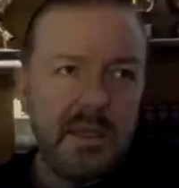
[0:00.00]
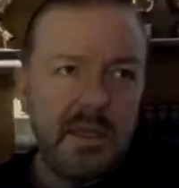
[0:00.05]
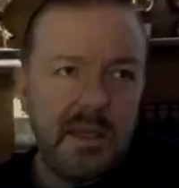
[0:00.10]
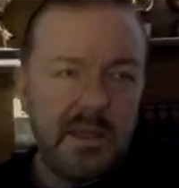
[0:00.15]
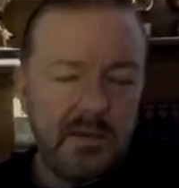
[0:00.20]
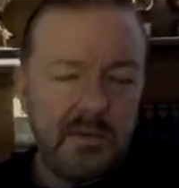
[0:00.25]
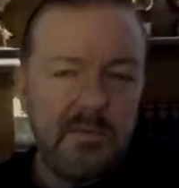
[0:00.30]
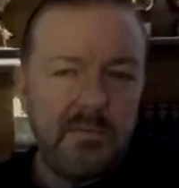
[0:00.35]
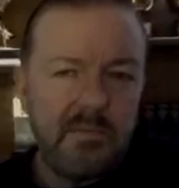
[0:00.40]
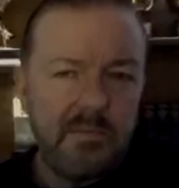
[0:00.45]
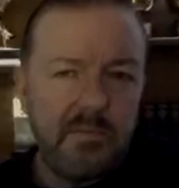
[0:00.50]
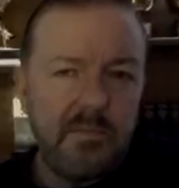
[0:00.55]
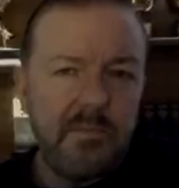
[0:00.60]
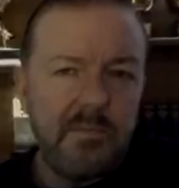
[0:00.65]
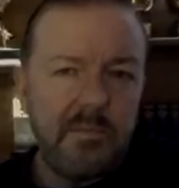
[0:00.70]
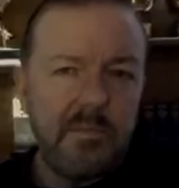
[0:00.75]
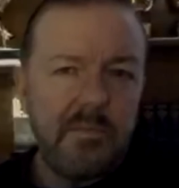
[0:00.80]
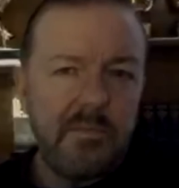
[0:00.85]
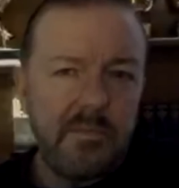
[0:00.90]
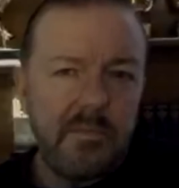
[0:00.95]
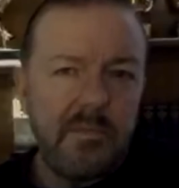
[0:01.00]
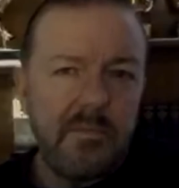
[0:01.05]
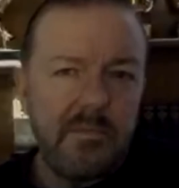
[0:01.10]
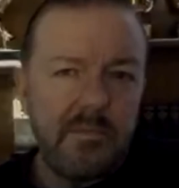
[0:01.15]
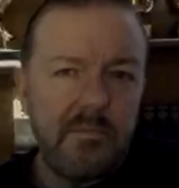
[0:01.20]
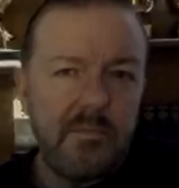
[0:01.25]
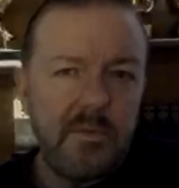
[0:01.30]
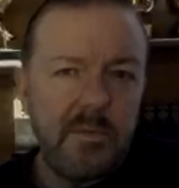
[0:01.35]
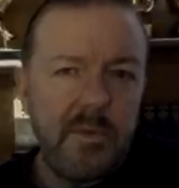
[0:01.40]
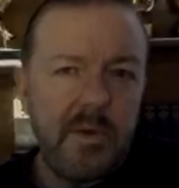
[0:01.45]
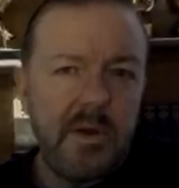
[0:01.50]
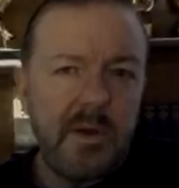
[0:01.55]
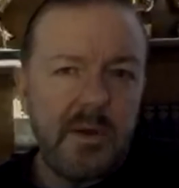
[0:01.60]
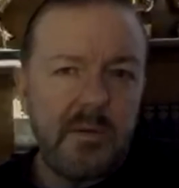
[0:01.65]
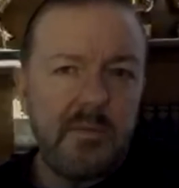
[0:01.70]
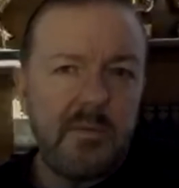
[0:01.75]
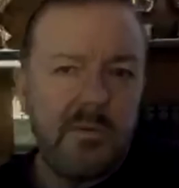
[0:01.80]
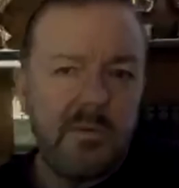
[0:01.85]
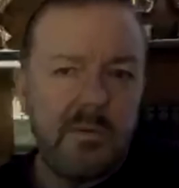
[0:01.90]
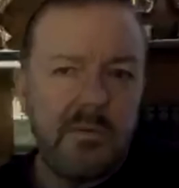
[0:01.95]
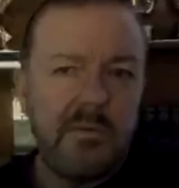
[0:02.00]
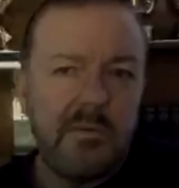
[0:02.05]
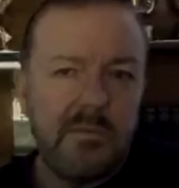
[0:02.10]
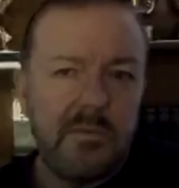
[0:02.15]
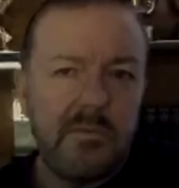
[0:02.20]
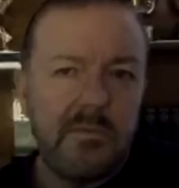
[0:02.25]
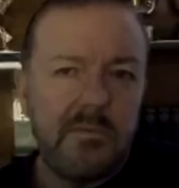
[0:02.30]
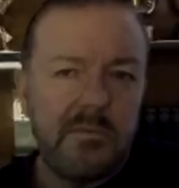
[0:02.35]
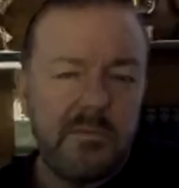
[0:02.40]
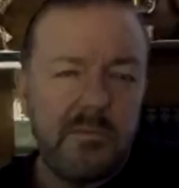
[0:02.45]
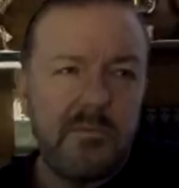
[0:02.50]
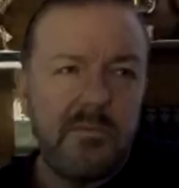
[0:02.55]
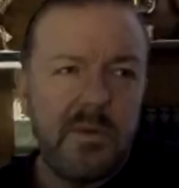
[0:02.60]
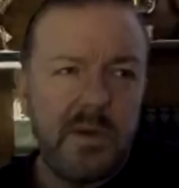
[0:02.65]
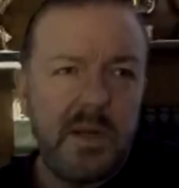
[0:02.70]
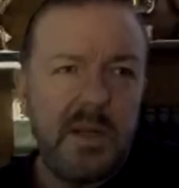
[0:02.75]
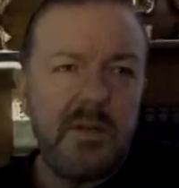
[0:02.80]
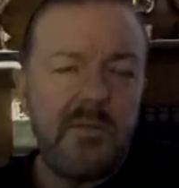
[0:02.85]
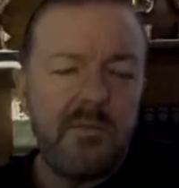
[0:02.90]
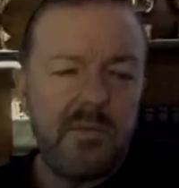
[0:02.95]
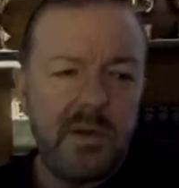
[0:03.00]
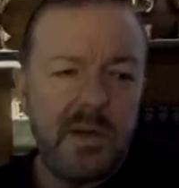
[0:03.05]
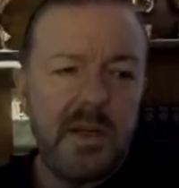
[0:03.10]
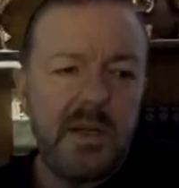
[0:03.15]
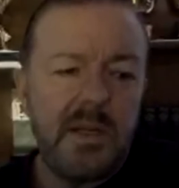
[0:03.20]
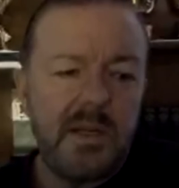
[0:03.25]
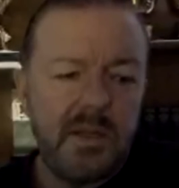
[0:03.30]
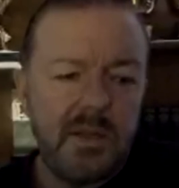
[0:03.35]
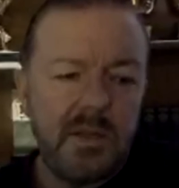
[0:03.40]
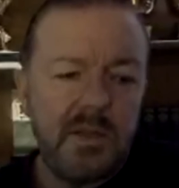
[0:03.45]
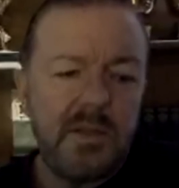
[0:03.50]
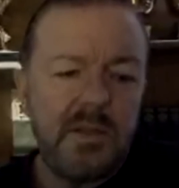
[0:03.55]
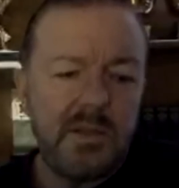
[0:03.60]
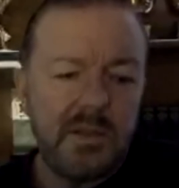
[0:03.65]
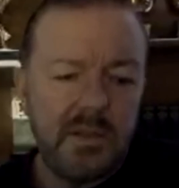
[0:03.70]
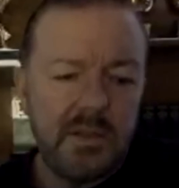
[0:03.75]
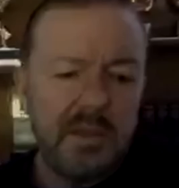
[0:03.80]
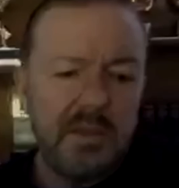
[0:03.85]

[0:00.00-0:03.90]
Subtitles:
It's remarkable, really, really good,